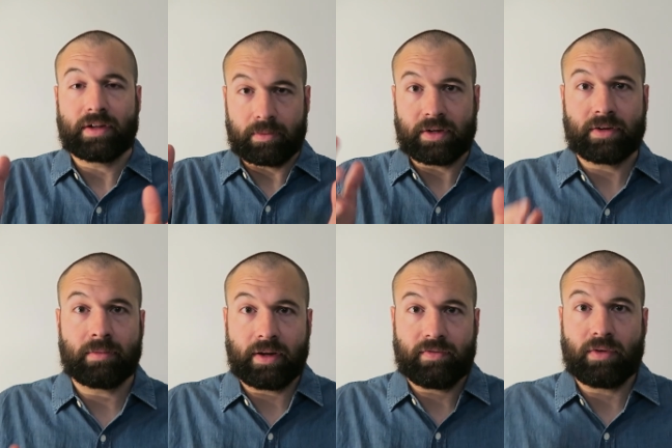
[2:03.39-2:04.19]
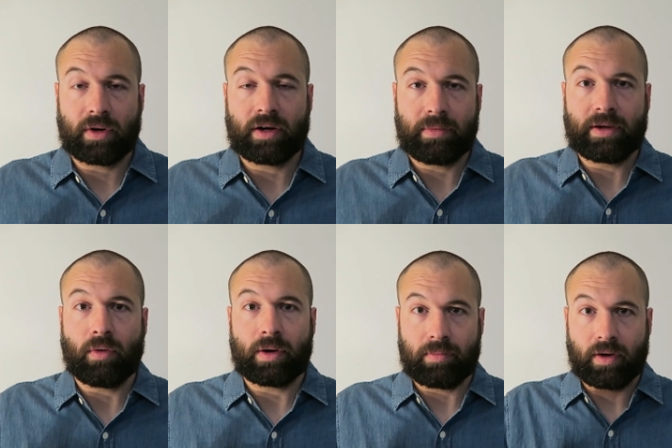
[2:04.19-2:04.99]
to help determine if you're going to be
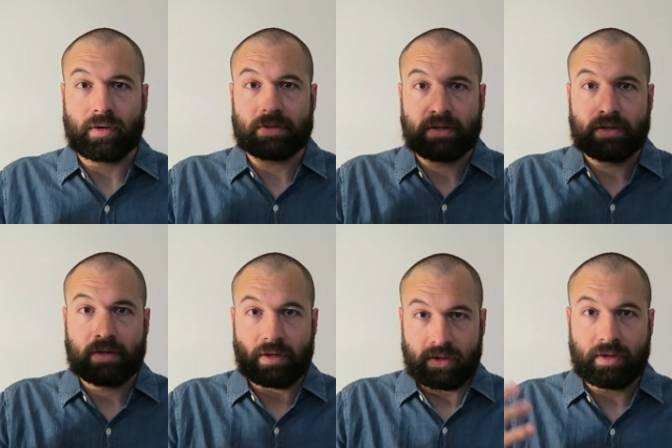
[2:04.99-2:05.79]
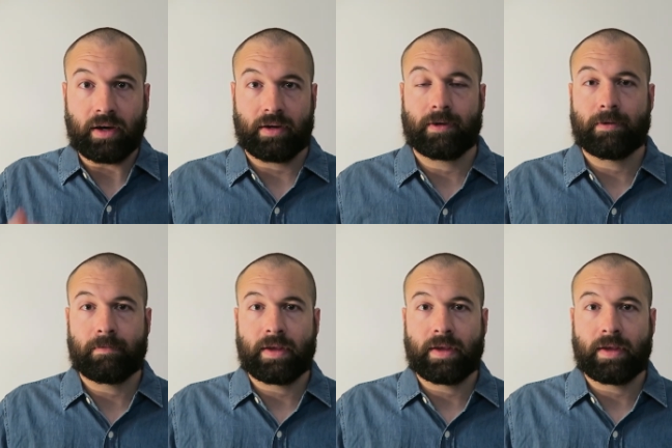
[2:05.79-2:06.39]
going bald young.